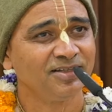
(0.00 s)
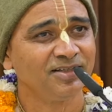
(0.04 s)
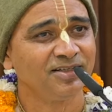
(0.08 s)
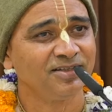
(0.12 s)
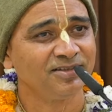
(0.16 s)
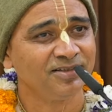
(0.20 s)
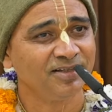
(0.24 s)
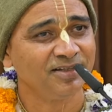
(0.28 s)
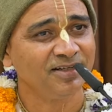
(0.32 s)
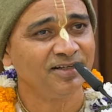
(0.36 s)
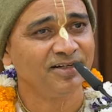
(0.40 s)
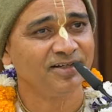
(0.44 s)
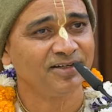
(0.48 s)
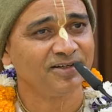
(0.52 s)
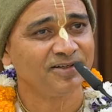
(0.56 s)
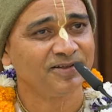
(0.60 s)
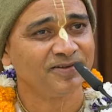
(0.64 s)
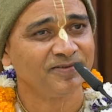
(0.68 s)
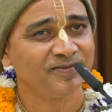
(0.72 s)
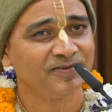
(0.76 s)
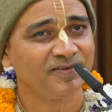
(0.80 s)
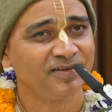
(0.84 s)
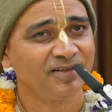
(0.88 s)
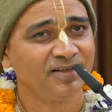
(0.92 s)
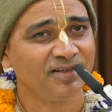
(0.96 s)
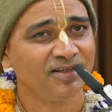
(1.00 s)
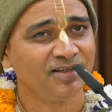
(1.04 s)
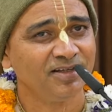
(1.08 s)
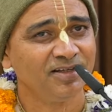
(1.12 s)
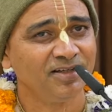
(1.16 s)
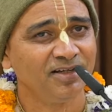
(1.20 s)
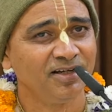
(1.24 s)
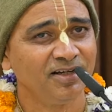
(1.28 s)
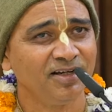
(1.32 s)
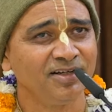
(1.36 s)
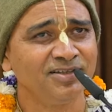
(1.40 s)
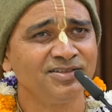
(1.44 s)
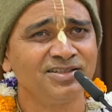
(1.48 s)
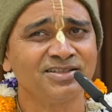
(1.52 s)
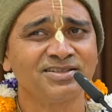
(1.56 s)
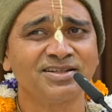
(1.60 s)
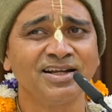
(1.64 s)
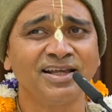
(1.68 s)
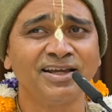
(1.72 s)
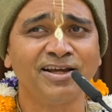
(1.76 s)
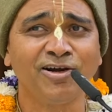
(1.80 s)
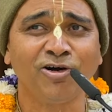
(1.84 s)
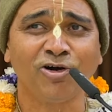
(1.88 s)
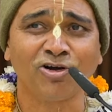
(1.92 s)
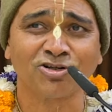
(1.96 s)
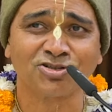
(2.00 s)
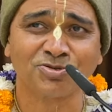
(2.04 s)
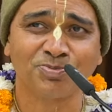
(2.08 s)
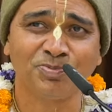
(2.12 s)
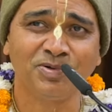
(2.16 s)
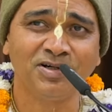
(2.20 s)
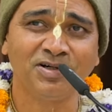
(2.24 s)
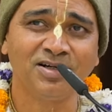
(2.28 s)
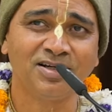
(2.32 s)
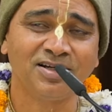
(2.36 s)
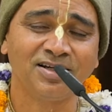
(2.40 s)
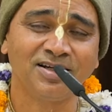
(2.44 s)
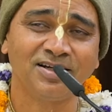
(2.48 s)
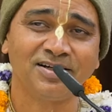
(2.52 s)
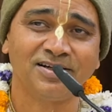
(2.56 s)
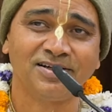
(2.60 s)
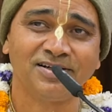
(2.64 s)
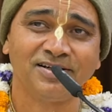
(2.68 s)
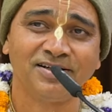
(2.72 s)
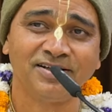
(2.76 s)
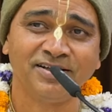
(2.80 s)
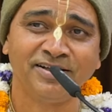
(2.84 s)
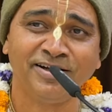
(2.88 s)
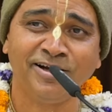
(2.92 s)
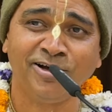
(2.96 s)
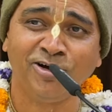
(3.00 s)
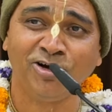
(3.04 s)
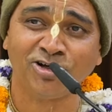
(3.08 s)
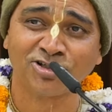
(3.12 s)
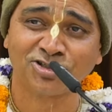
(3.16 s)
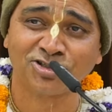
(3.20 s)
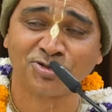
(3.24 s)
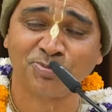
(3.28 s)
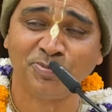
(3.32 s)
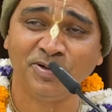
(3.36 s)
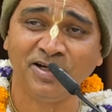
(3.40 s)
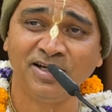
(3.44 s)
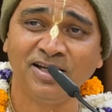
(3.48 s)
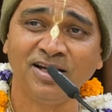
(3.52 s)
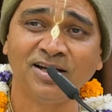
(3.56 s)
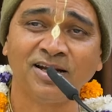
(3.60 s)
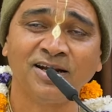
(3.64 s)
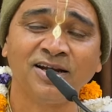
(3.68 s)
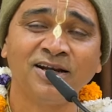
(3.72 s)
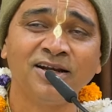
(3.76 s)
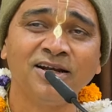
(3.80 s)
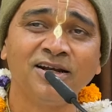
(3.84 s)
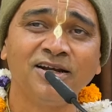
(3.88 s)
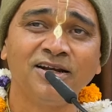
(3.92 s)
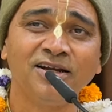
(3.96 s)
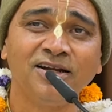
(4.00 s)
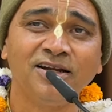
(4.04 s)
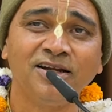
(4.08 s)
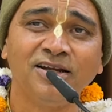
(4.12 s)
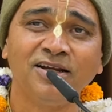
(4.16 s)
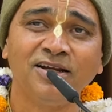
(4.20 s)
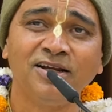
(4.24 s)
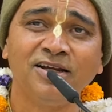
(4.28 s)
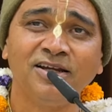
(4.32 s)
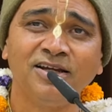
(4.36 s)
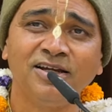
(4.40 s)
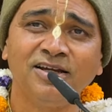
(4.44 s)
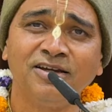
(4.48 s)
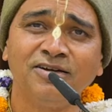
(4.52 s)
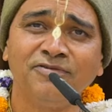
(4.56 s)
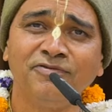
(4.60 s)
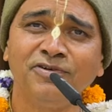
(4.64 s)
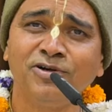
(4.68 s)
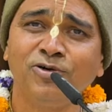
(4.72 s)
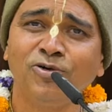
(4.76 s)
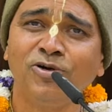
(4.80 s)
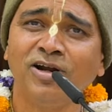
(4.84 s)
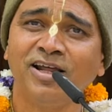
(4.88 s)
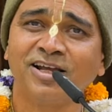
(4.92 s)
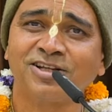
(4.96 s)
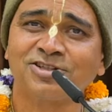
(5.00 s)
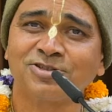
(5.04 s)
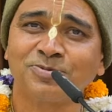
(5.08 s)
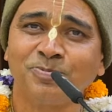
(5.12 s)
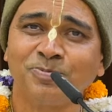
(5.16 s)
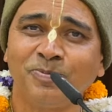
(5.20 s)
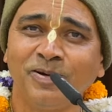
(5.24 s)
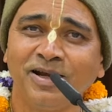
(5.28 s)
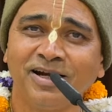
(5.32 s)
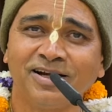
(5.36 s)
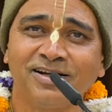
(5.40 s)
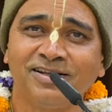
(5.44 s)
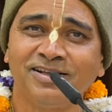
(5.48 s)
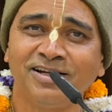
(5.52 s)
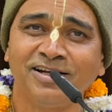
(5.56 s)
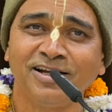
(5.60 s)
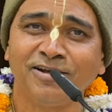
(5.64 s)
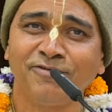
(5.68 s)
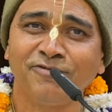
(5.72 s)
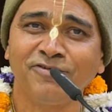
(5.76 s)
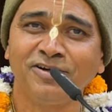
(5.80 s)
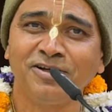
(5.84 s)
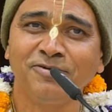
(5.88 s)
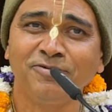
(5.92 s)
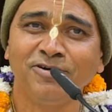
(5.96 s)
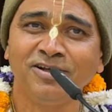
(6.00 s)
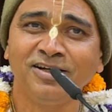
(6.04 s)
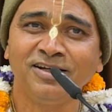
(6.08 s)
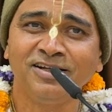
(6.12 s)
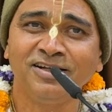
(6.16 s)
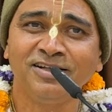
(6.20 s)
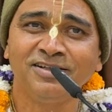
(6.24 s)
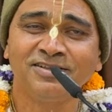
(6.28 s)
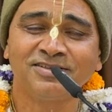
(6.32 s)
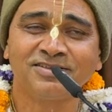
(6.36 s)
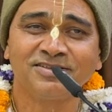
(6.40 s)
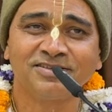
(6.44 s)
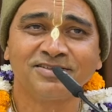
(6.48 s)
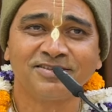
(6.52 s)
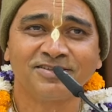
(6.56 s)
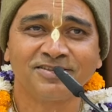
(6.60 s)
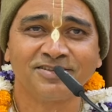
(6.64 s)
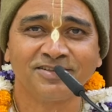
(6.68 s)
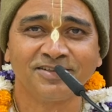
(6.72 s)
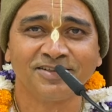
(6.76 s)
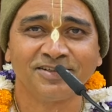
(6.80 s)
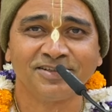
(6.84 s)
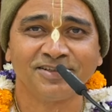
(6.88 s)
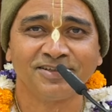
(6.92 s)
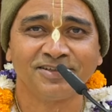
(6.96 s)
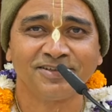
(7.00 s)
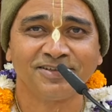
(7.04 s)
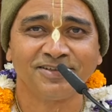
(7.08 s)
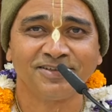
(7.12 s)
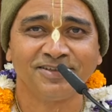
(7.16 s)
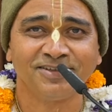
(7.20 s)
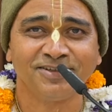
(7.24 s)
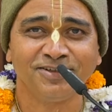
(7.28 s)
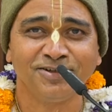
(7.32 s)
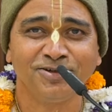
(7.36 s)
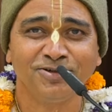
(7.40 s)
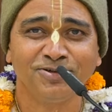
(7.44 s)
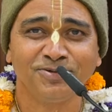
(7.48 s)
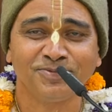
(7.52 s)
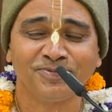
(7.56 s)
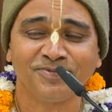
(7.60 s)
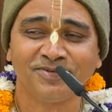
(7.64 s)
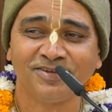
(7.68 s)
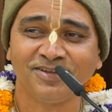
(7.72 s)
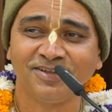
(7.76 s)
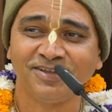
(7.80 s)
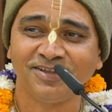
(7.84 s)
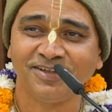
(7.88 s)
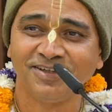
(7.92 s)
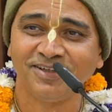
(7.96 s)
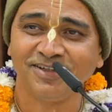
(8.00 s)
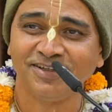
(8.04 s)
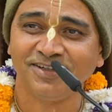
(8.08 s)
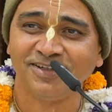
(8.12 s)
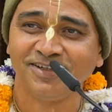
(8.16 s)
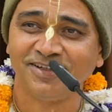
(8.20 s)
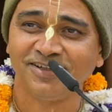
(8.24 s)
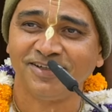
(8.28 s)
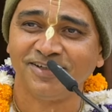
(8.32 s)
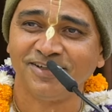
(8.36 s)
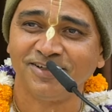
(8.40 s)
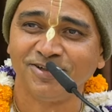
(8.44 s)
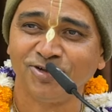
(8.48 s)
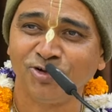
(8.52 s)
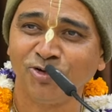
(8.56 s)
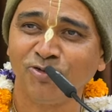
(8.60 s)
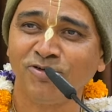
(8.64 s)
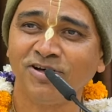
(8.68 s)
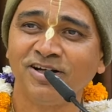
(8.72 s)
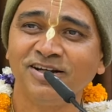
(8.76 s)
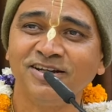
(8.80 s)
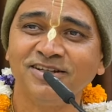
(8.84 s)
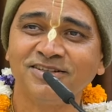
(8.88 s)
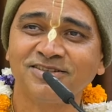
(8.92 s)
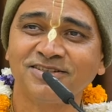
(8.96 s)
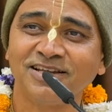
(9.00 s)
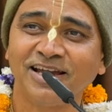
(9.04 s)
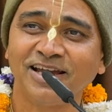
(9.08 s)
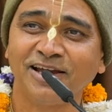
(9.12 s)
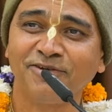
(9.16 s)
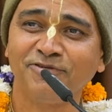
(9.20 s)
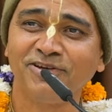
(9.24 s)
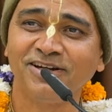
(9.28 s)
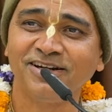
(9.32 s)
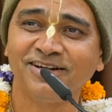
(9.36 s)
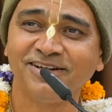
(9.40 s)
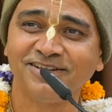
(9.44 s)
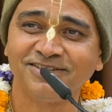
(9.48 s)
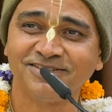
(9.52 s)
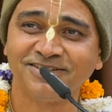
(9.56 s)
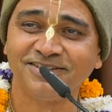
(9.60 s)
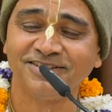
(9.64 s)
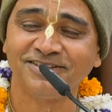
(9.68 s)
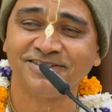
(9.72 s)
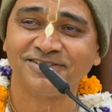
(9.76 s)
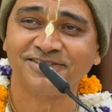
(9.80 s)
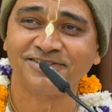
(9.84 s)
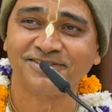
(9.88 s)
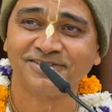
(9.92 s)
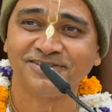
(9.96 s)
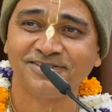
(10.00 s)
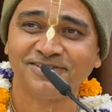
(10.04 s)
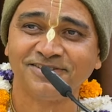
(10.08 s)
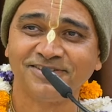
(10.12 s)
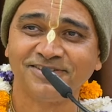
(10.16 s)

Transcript: Isn't it? It's just like a hospital. In a hospital, we don't expect that everyone is, no one is having disease.